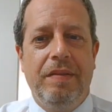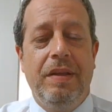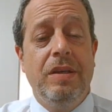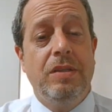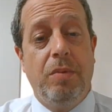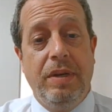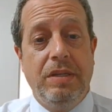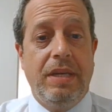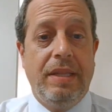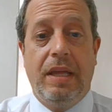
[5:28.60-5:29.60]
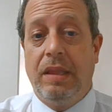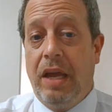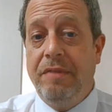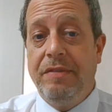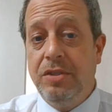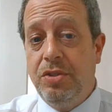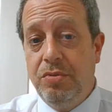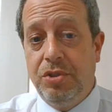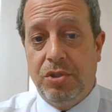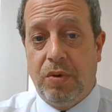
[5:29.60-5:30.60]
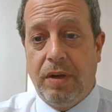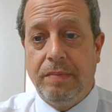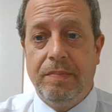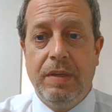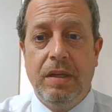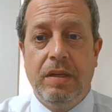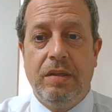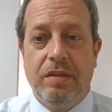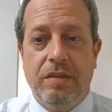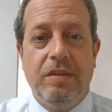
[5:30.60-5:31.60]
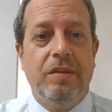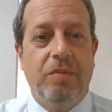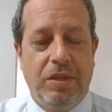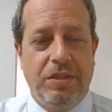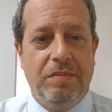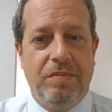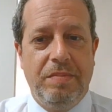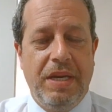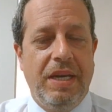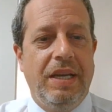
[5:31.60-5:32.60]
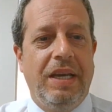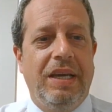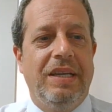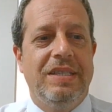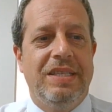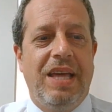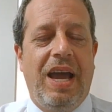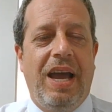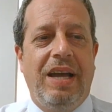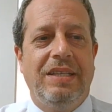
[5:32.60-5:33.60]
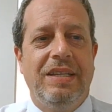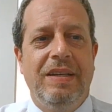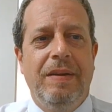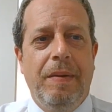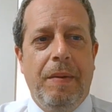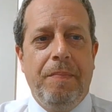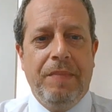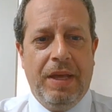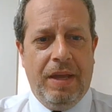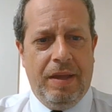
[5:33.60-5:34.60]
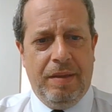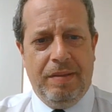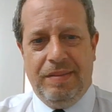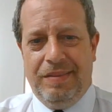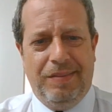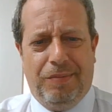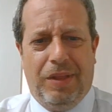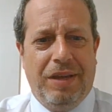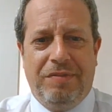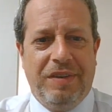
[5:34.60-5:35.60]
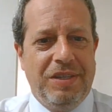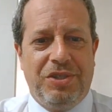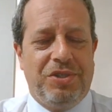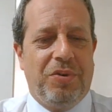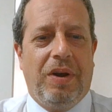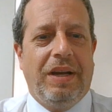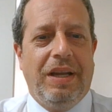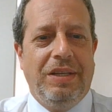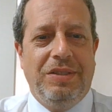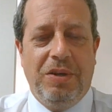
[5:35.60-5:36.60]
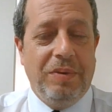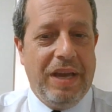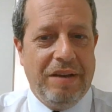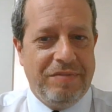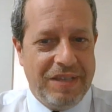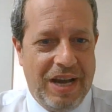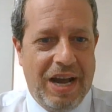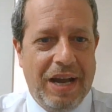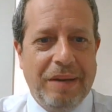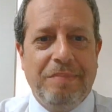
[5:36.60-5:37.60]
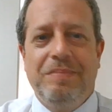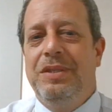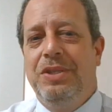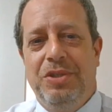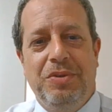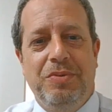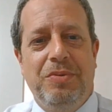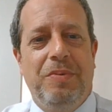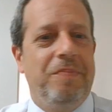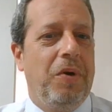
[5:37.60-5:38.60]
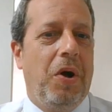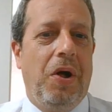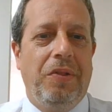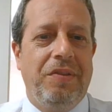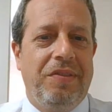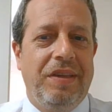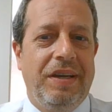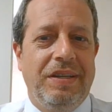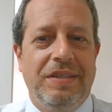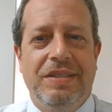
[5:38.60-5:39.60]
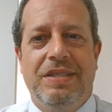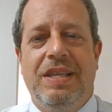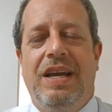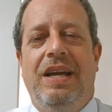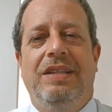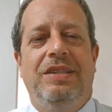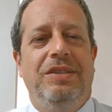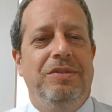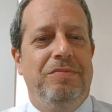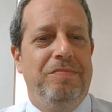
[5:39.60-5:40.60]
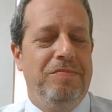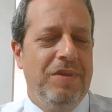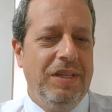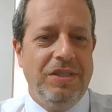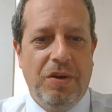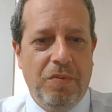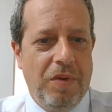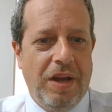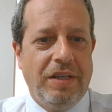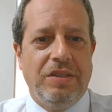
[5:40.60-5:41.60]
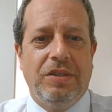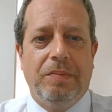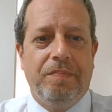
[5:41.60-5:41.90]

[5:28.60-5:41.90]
So when you say that life is too short, what you mean is that life is short and you don't have time to do all the things that you really don't want to do.